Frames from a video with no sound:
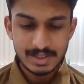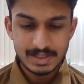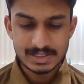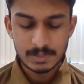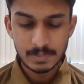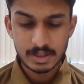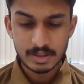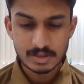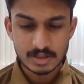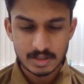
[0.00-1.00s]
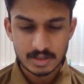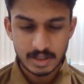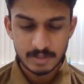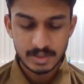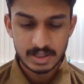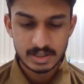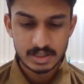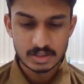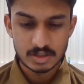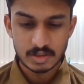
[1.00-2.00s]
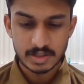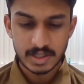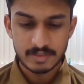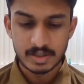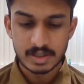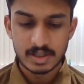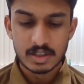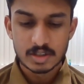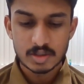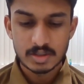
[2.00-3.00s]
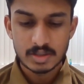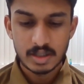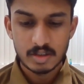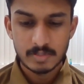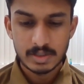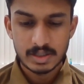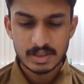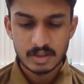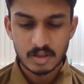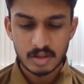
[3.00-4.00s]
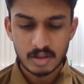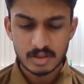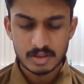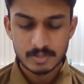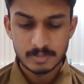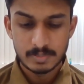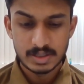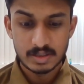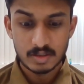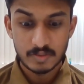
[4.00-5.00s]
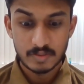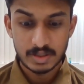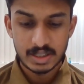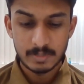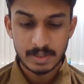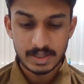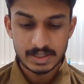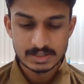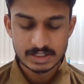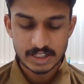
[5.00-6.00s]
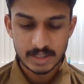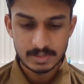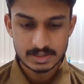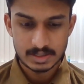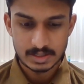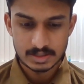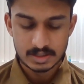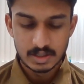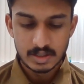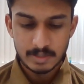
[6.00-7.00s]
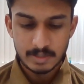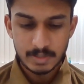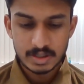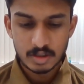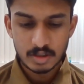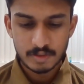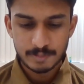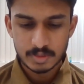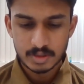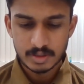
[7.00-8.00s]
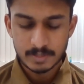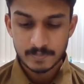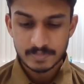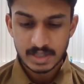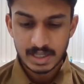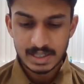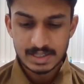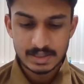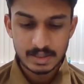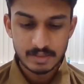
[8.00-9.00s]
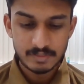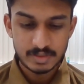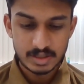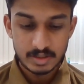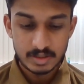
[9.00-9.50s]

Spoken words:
Discipline your son, and make his yoke heavy, so that you may not be offended by his shamelessness. Better off poor, healthy and fit,